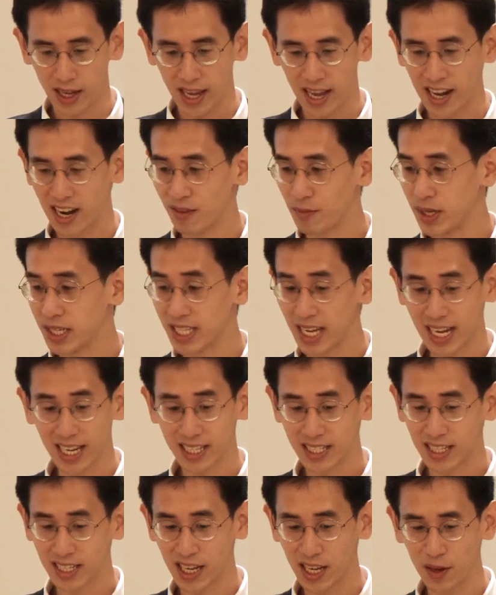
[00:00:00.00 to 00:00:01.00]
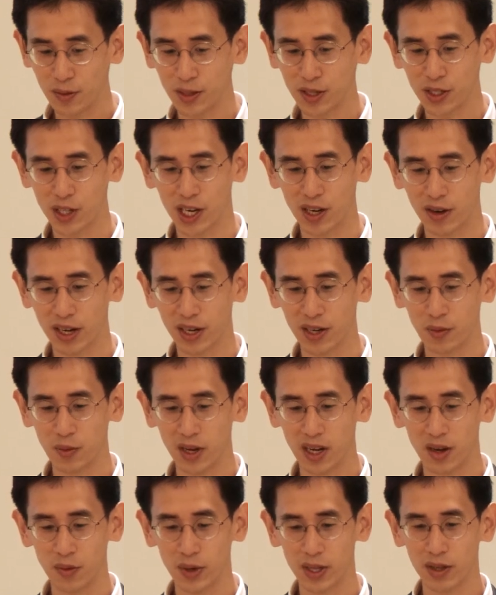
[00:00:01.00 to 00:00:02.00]
And I've been tasked today with sharing
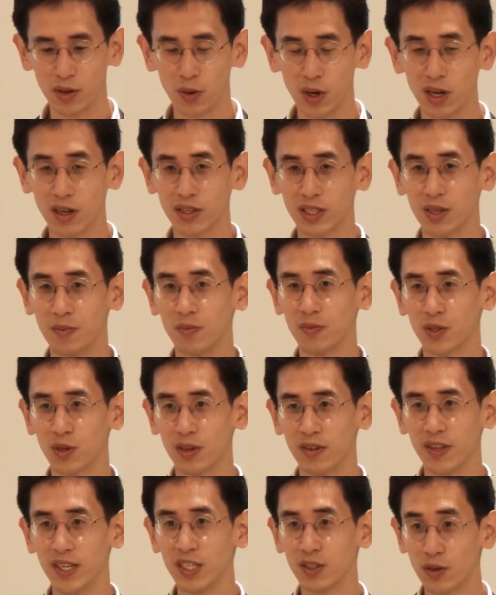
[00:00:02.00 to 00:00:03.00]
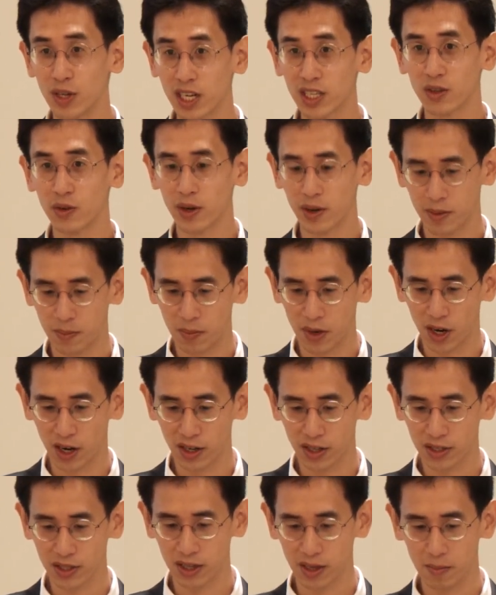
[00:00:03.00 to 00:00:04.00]
with you all some sort of introductory
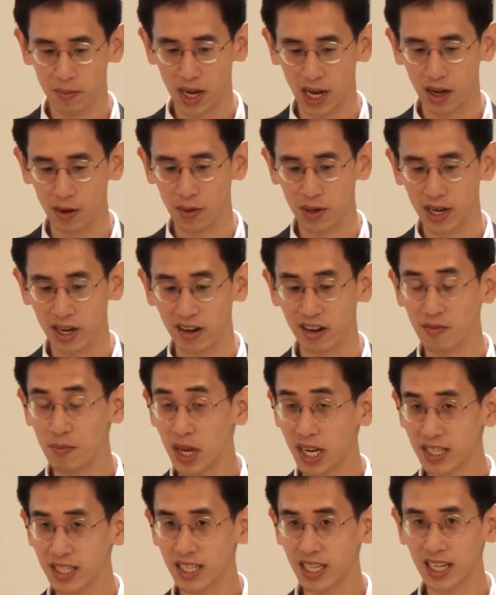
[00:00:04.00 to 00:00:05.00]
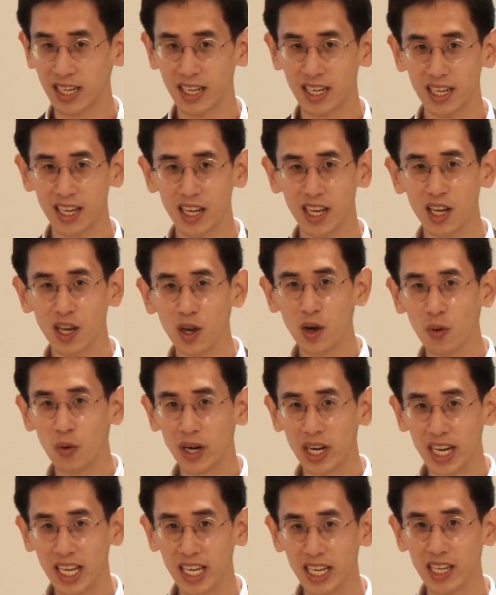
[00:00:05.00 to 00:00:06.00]
remarks about narrative medicine, what
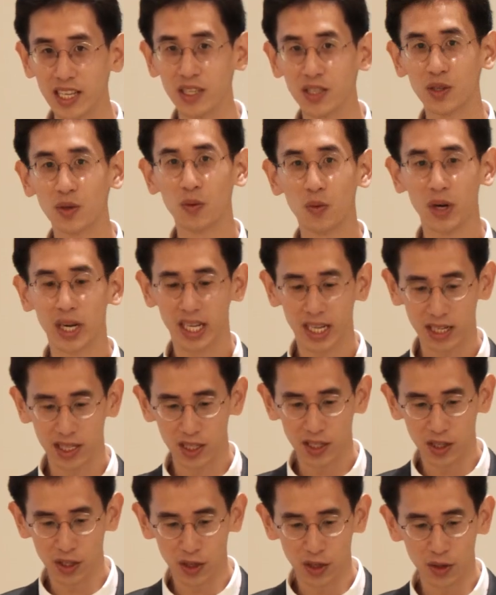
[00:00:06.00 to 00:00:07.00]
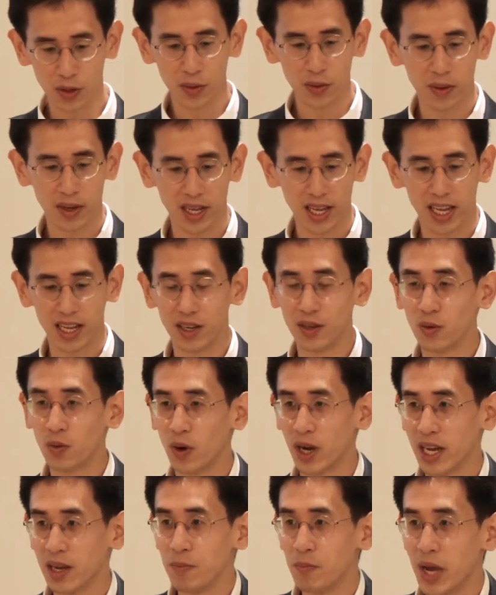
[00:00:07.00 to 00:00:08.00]
it is, what it can do, and
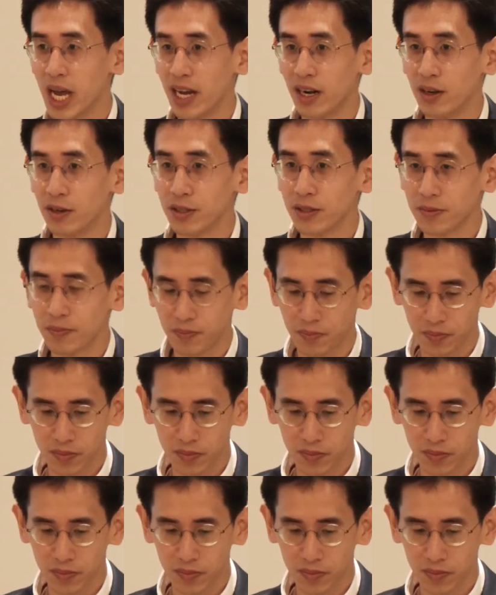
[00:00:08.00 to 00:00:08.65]
why it matters.